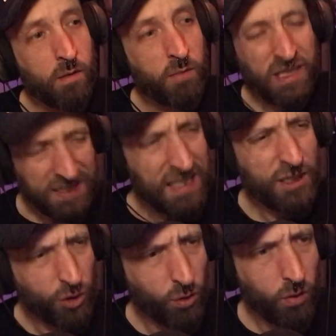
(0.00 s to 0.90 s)
But the
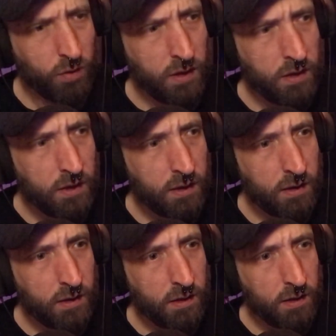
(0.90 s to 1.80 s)
6-year-old
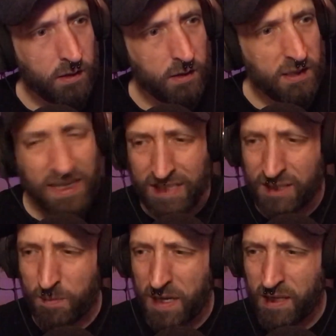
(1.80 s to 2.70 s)
decided
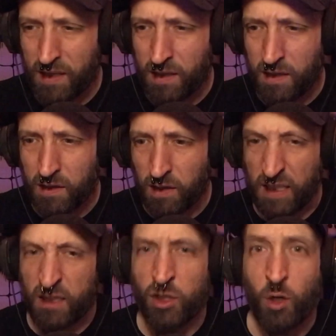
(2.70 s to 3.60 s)
to make
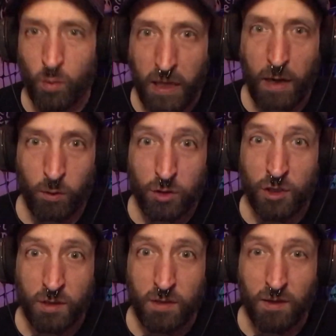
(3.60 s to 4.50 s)
like a snow couch,